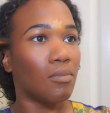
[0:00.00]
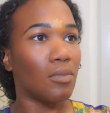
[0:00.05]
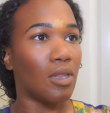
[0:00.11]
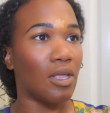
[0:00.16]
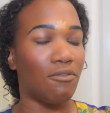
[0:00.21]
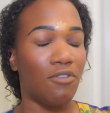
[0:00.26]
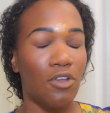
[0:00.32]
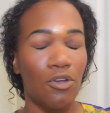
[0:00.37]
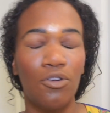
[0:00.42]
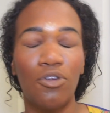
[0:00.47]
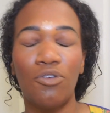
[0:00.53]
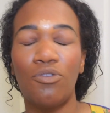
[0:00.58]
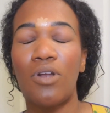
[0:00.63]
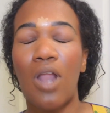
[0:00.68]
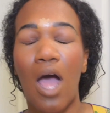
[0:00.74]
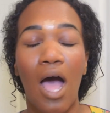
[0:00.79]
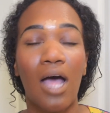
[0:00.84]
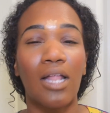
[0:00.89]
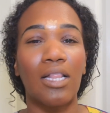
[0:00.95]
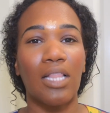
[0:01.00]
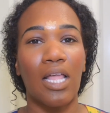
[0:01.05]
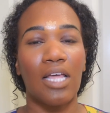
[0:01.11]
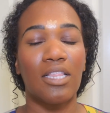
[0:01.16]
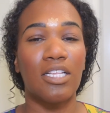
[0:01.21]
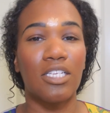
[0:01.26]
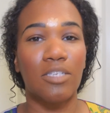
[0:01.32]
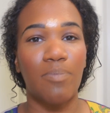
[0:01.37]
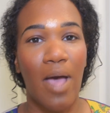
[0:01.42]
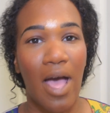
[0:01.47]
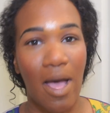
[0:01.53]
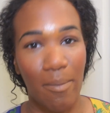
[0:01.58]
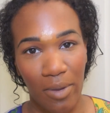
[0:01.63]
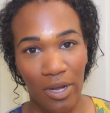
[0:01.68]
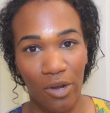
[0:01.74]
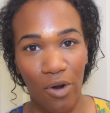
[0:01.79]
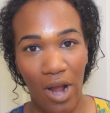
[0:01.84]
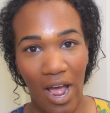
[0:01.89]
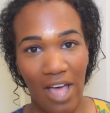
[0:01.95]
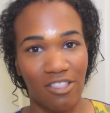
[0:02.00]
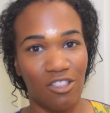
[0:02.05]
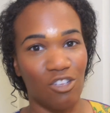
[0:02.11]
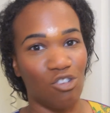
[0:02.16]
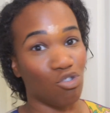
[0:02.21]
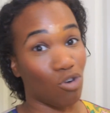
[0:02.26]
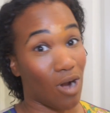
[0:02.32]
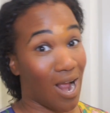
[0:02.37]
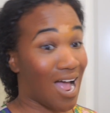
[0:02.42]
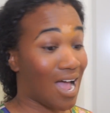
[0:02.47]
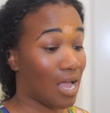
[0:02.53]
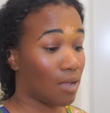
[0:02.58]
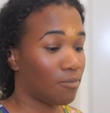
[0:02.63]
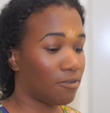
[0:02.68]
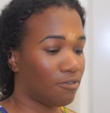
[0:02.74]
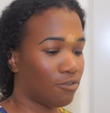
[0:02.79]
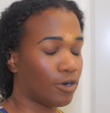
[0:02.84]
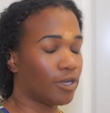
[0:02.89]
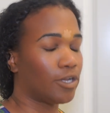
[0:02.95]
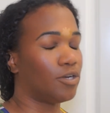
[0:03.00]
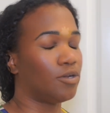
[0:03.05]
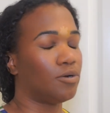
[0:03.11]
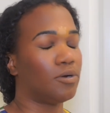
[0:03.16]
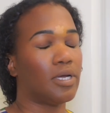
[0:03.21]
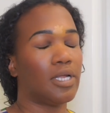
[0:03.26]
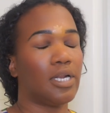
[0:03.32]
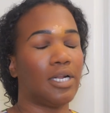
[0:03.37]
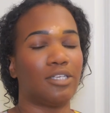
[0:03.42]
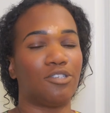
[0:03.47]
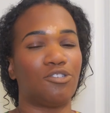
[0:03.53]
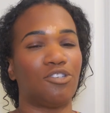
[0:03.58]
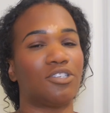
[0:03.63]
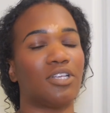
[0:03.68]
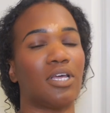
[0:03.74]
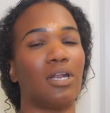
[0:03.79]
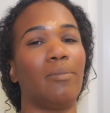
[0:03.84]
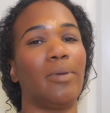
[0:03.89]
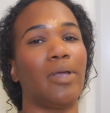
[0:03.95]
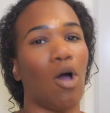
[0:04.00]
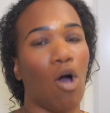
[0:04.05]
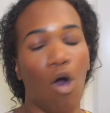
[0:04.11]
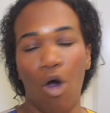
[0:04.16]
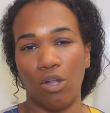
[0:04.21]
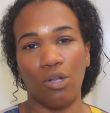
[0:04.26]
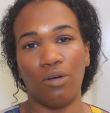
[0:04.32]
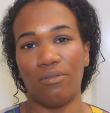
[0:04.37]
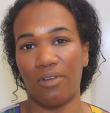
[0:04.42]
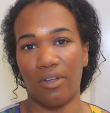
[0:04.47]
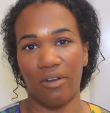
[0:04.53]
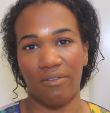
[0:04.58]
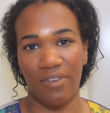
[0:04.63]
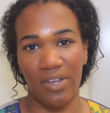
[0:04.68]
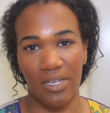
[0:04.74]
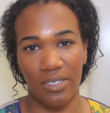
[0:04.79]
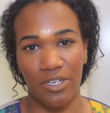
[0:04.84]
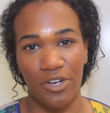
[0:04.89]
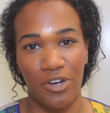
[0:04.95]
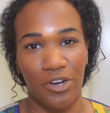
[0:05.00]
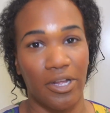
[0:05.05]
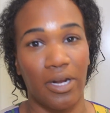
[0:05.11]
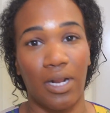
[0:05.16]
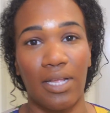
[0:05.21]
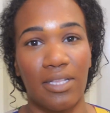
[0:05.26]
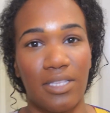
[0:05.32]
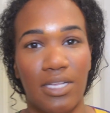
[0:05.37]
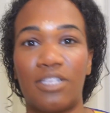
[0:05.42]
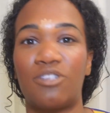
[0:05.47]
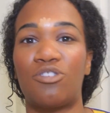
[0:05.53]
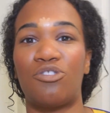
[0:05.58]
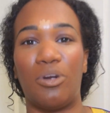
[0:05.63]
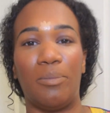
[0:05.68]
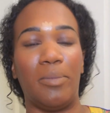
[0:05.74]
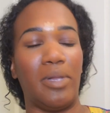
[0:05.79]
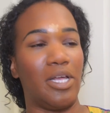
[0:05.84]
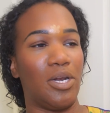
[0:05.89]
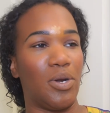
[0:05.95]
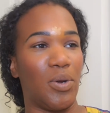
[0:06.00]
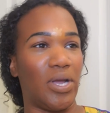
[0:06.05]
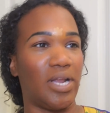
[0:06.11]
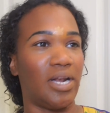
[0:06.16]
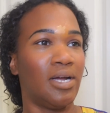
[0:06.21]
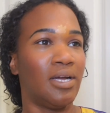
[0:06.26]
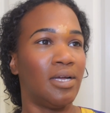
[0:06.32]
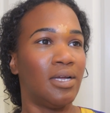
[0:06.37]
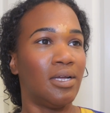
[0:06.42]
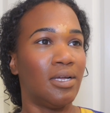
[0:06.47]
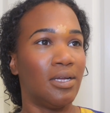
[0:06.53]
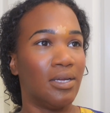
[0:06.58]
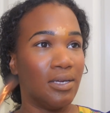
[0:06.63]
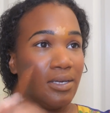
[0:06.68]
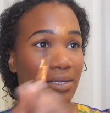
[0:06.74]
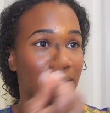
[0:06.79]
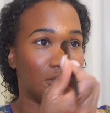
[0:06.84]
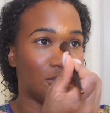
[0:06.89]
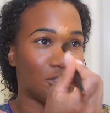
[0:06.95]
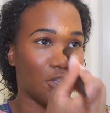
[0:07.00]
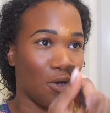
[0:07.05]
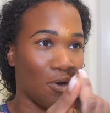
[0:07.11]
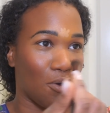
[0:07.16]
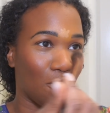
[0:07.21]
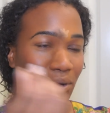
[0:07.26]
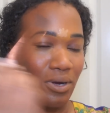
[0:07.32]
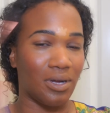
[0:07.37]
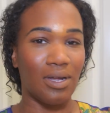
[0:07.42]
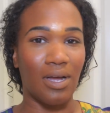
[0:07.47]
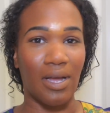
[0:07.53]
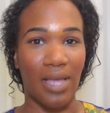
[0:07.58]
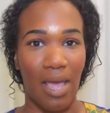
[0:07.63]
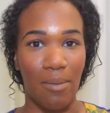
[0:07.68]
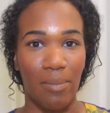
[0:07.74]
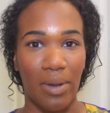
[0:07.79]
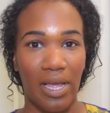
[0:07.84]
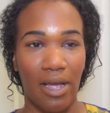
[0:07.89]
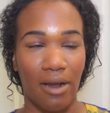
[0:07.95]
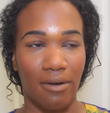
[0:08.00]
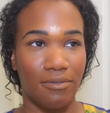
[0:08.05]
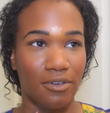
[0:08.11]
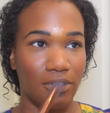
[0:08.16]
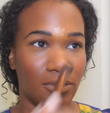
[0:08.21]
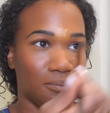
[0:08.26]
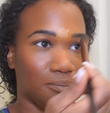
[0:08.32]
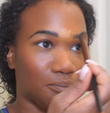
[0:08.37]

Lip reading: If you do not let this Pat McGrath dry before you do it, it's just gonna be all over your face and you're gonna get extremely annoyed. So again, be careful.